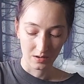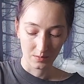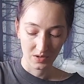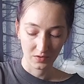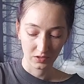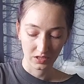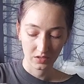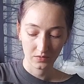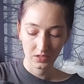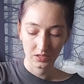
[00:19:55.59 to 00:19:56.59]
if you're
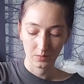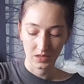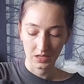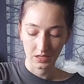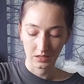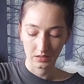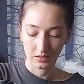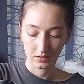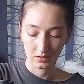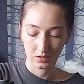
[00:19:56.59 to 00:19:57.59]
looking for something
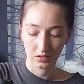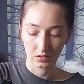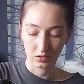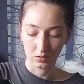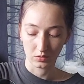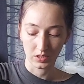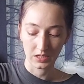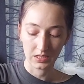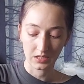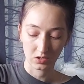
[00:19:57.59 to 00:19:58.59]
to do
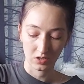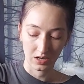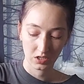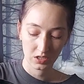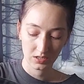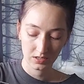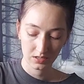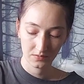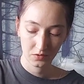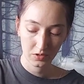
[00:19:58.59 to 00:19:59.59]
heat extractions
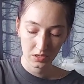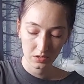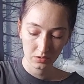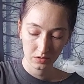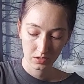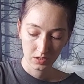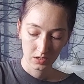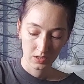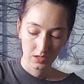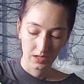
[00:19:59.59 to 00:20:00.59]
for you.
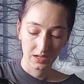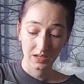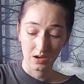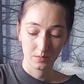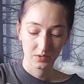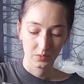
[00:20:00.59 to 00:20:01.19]
And it comes